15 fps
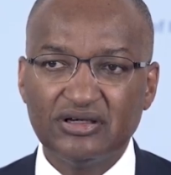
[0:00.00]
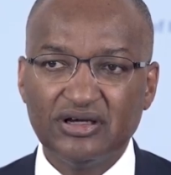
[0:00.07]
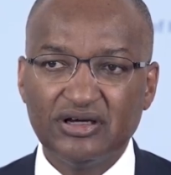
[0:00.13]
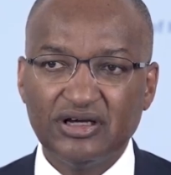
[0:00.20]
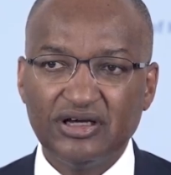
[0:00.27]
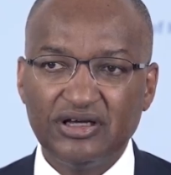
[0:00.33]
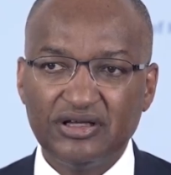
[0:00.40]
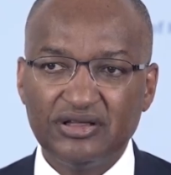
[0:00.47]

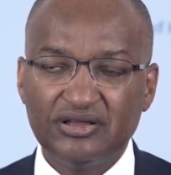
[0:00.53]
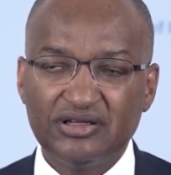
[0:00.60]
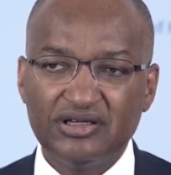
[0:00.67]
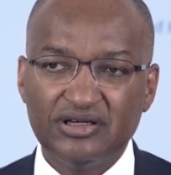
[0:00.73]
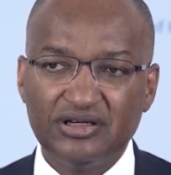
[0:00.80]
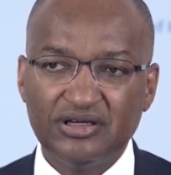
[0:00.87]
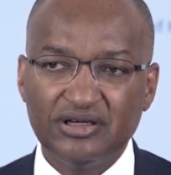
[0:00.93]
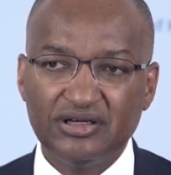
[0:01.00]
in
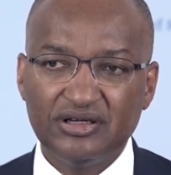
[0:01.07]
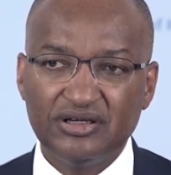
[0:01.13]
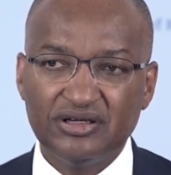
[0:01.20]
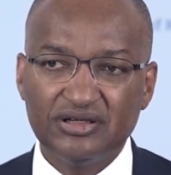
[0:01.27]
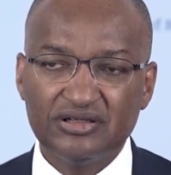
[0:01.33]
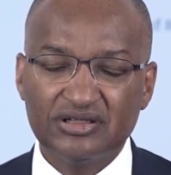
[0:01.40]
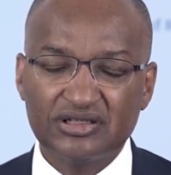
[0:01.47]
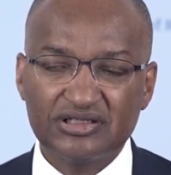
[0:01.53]

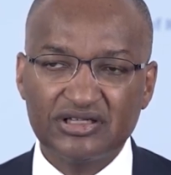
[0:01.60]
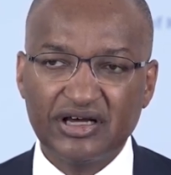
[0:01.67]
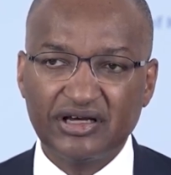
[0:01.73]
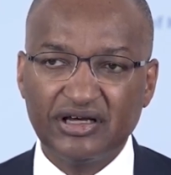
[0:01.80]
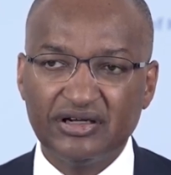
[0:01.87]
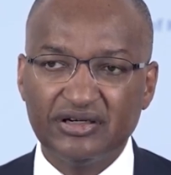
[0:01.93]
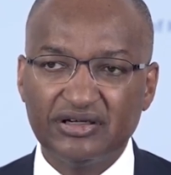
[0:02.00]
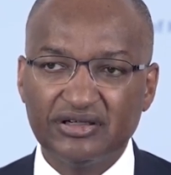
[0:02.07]
the
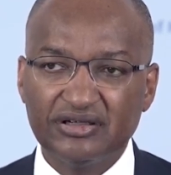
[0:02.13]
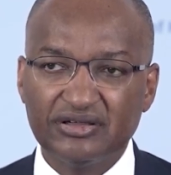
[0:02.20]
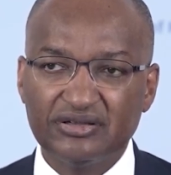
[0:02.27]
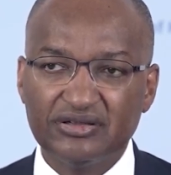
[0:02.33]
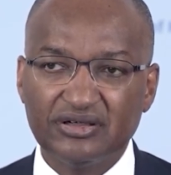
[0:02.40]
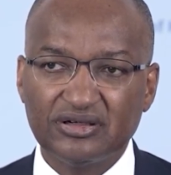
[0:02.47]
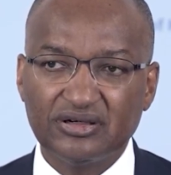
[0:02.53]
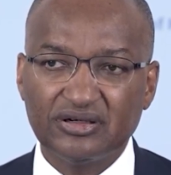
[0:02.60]
second
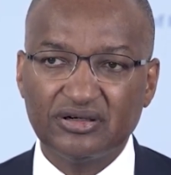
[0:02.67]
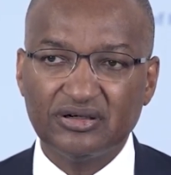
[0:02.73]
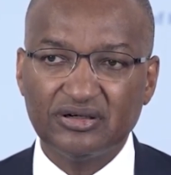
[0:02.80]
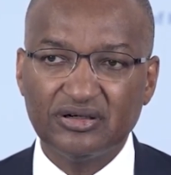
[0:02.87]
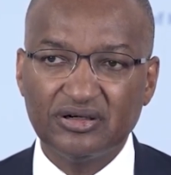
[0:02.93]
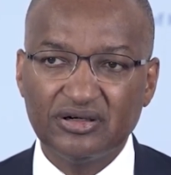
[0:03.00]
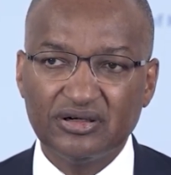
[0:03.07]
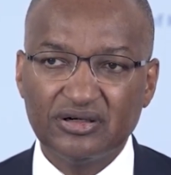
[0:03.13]

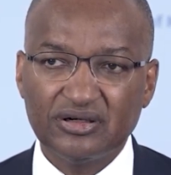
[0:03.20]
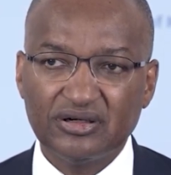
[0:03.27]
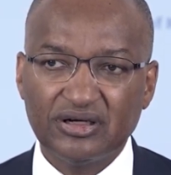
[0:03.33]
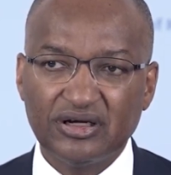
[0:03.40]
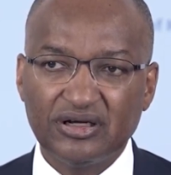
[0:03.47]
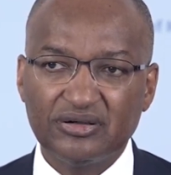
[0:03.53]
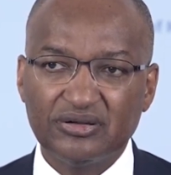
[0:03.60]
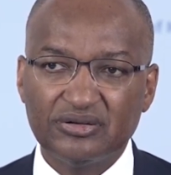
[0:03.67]

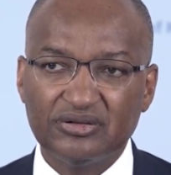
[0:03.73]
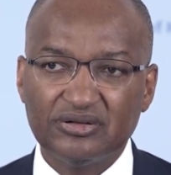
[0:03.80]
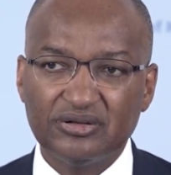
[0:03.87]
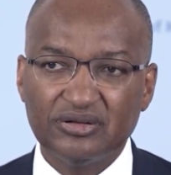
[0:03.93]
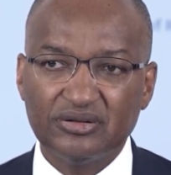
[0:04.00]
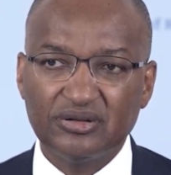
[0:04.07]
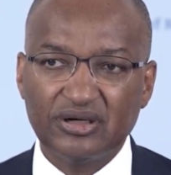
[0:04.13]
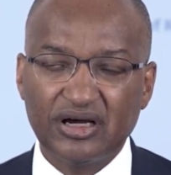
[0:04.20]
and
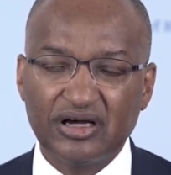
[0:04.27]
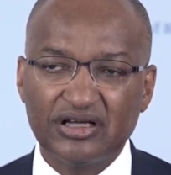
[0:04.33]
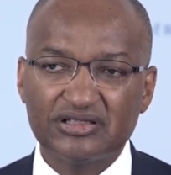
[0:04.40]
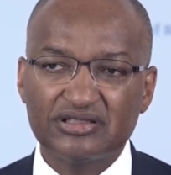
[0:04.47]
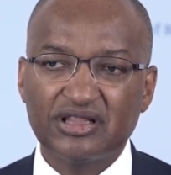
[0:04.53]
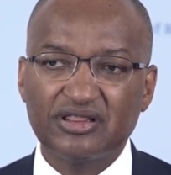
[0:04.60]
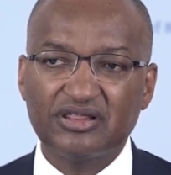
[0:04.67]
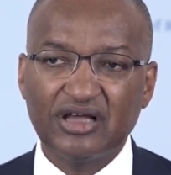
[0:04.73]
I guess
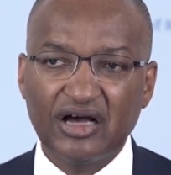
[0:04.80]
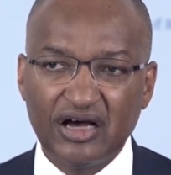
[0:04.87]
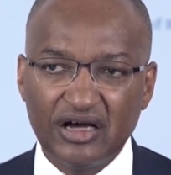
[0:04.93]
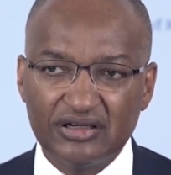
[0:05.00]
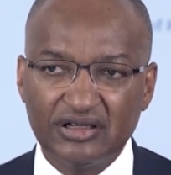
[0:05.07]
the third